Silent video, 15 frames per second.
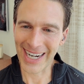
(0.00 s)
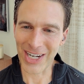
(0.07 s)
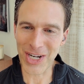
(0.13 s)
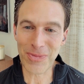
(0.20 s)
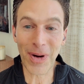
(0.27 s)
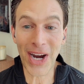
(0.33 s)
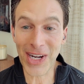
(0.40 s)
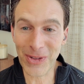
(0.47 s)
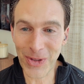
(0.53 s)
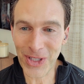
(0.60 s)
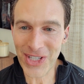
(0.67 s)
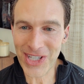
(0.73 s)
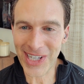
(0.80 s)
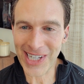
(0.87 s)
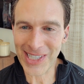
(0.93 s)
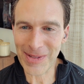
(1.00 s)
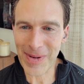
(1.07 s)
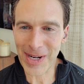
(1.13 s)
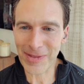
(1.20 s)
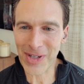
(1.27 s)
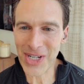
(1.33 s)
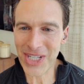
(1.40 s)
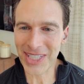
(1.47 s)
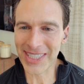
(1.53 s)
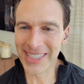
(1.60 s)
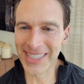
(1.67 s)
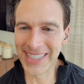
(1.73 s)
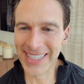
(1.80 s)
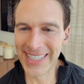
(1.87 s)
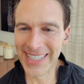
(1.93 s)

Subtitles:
Are you buying real estate in the metaverse?